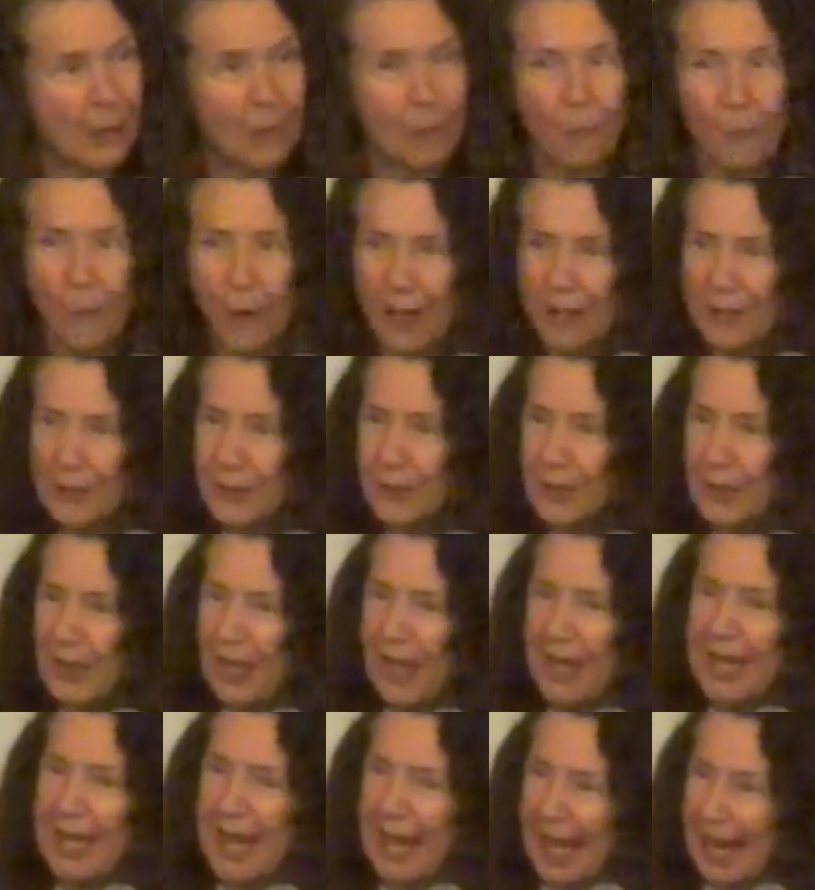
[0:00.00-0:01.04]
What do
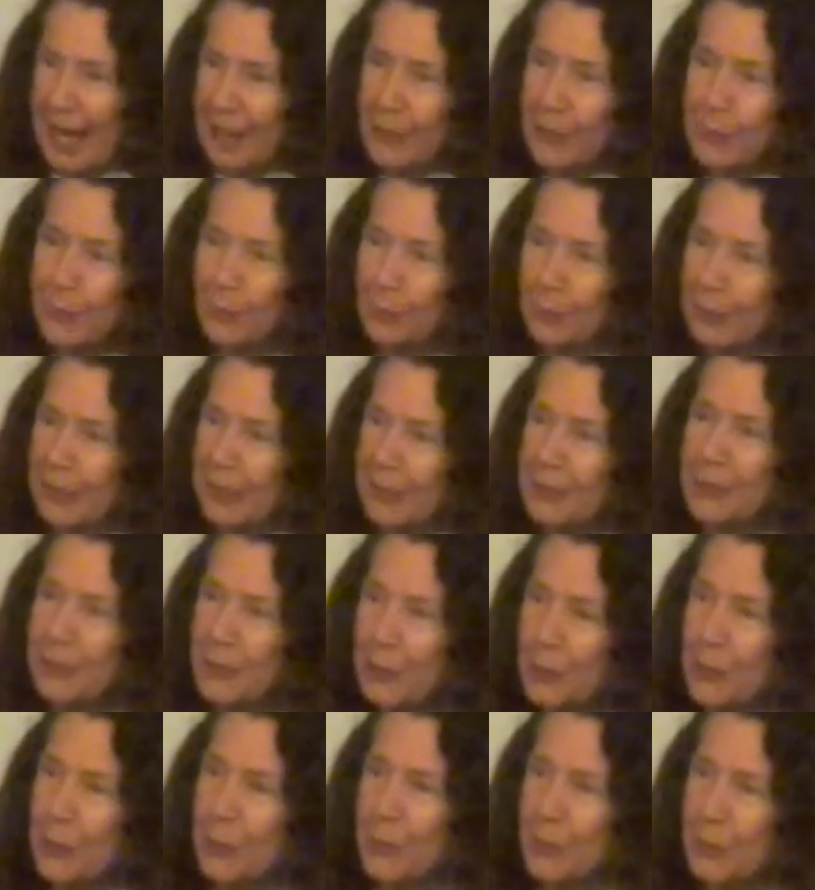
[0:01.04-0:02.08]
they actually
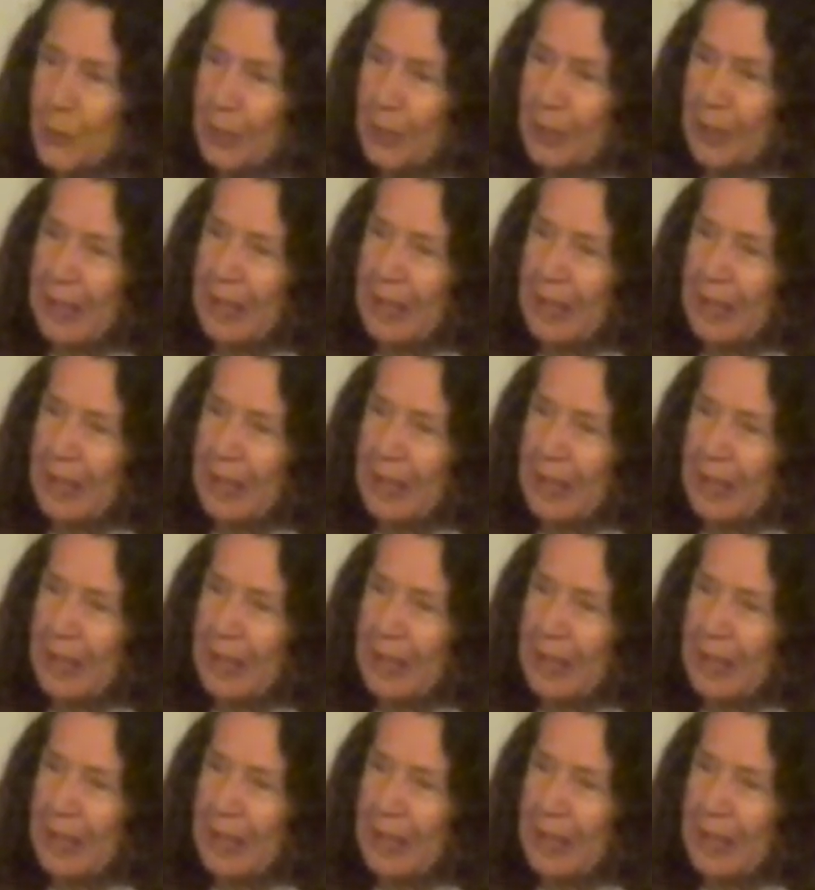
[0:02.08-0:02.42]
do